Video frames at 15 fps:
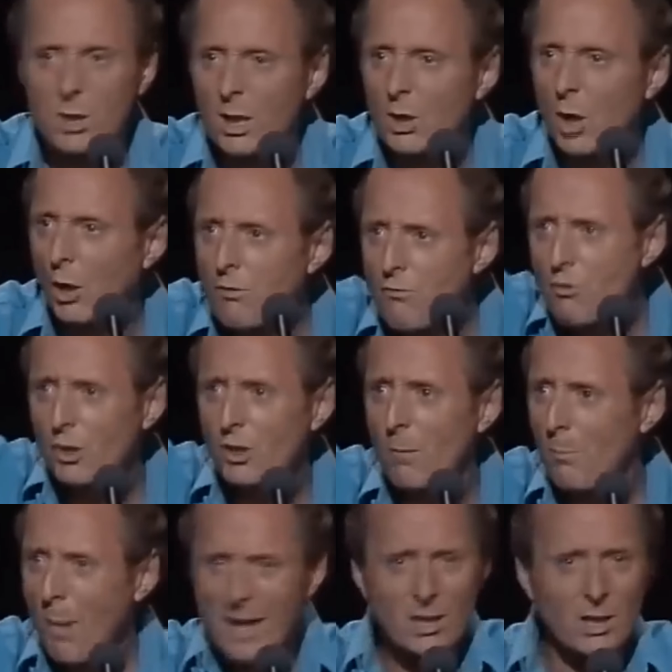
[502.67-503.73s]
There was these
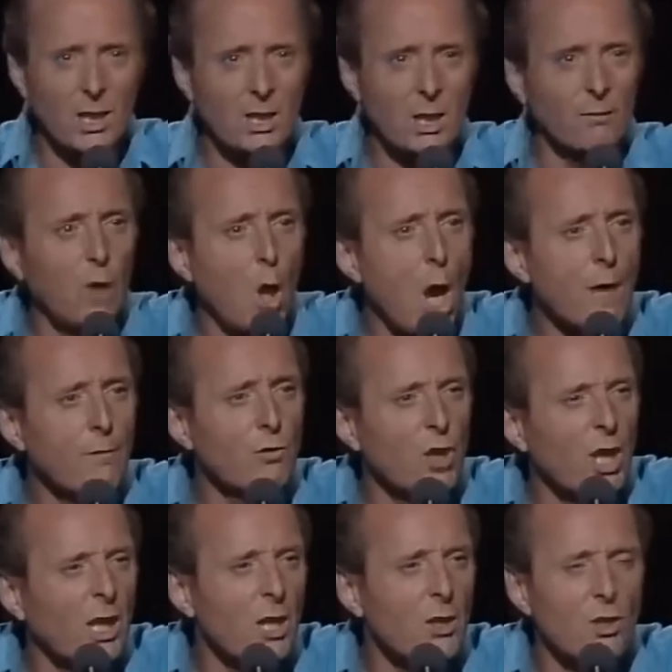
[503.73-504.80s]
hundreds of baskets of
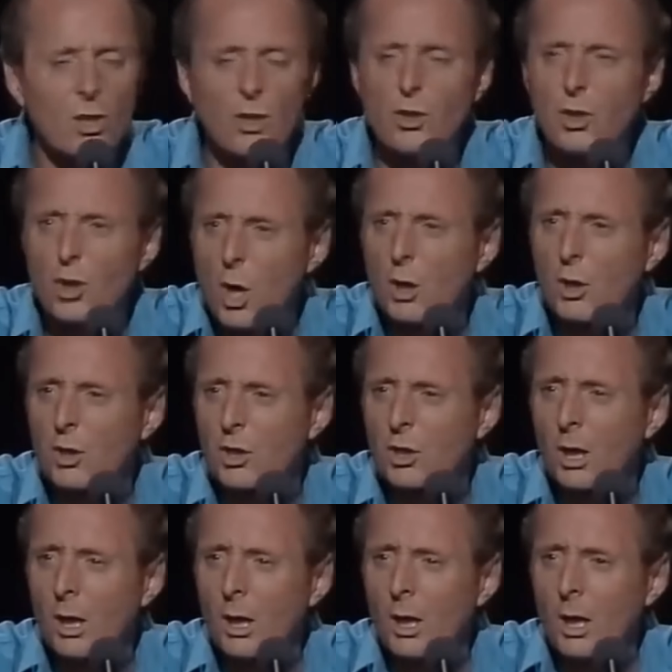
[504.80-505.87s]
live chickens and
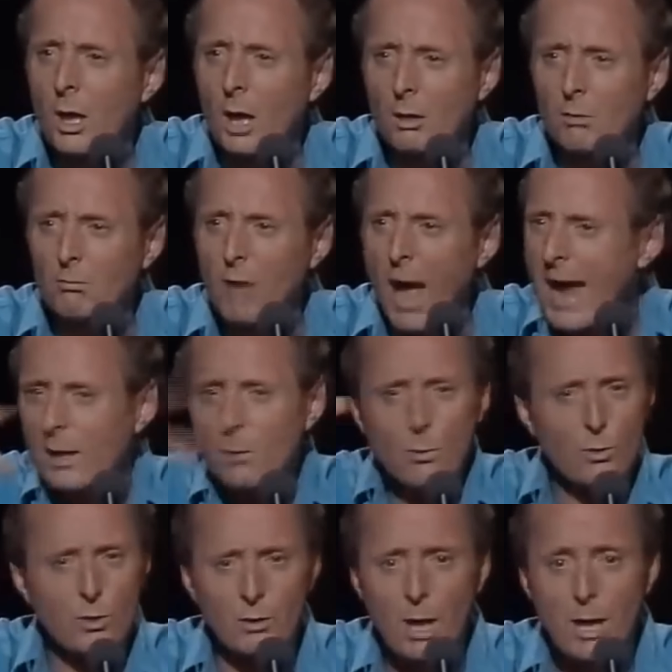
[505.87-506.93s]
ducks and
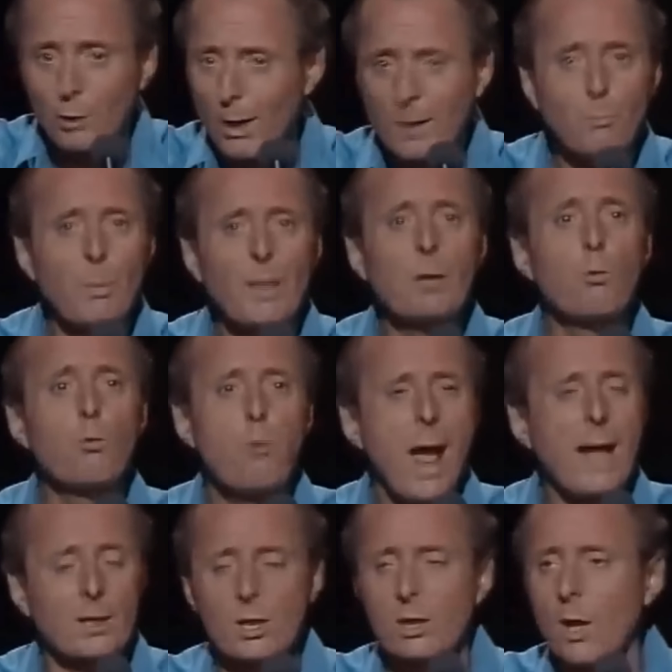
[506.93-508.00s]
animals and great big
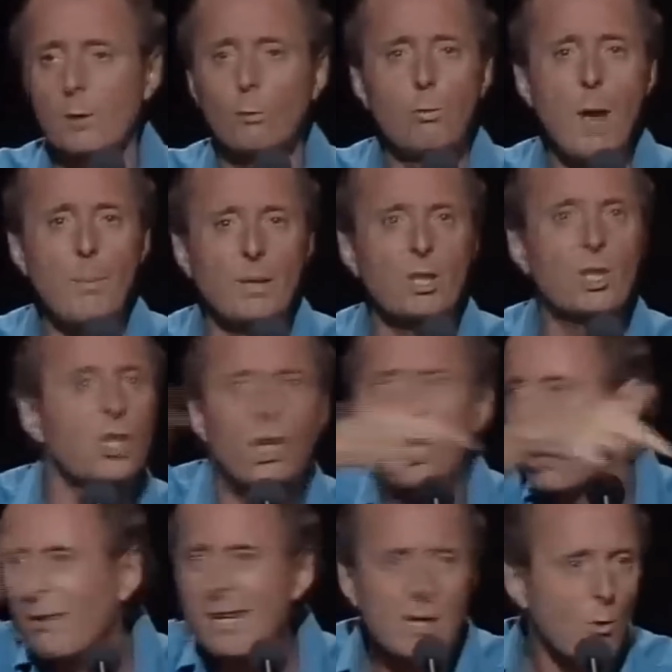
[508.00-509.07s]
rats like rabbits
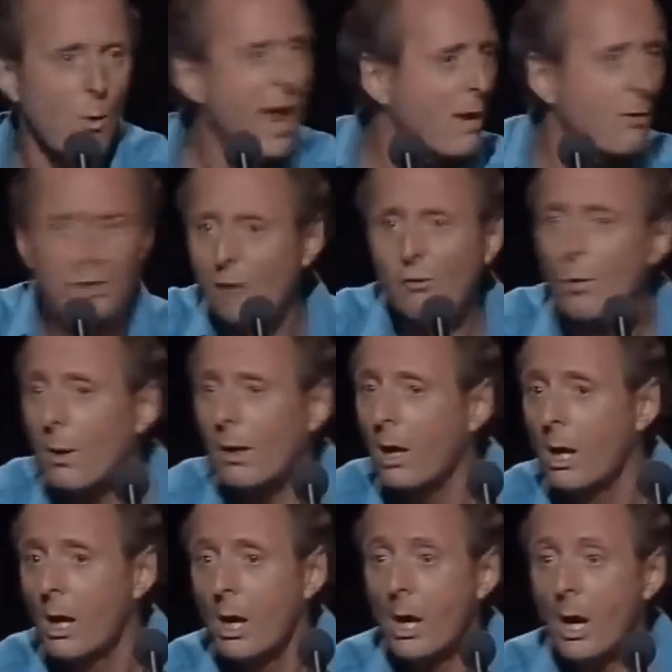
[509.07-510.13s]
scurrying round
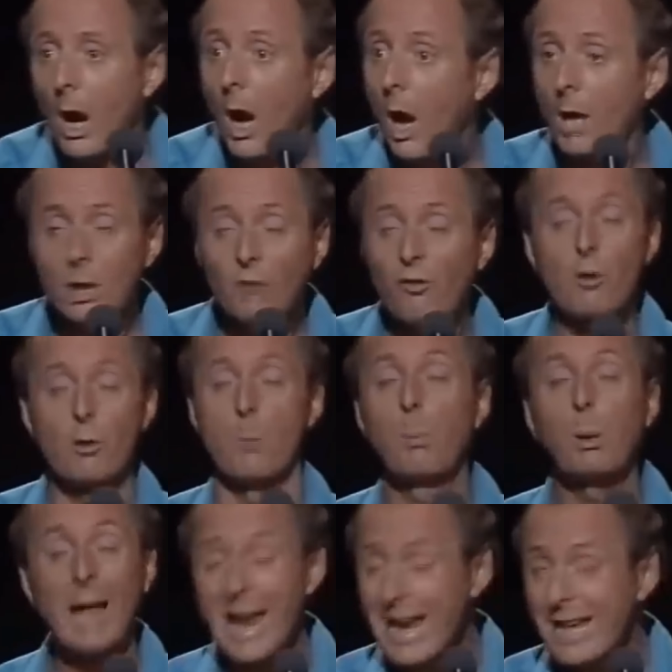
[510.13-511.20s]
everywhere. I could feel
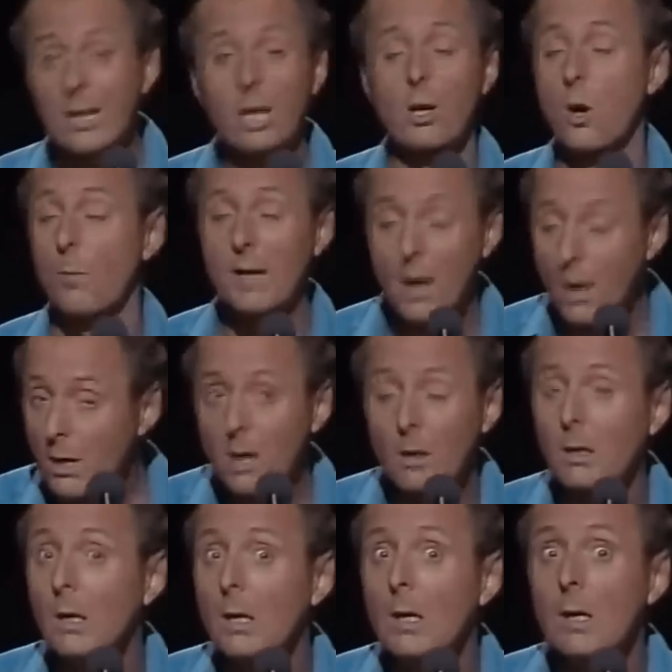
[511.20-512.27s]
the plague coming
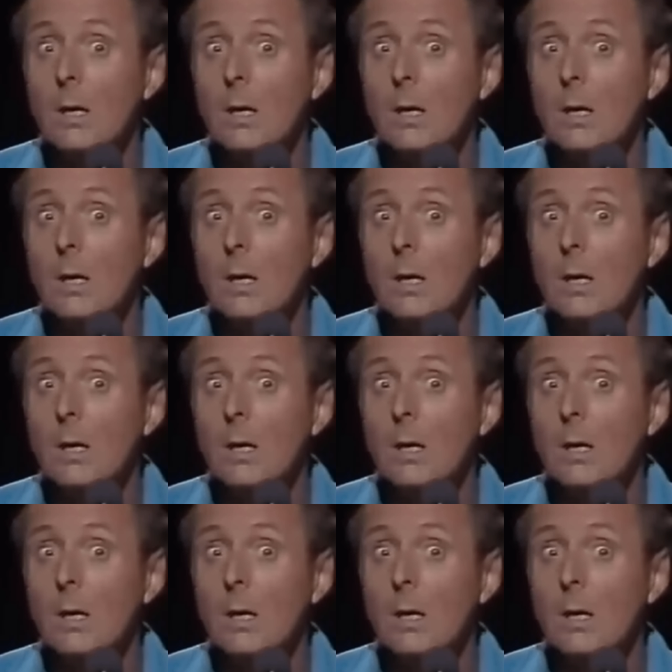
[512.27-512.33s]
on.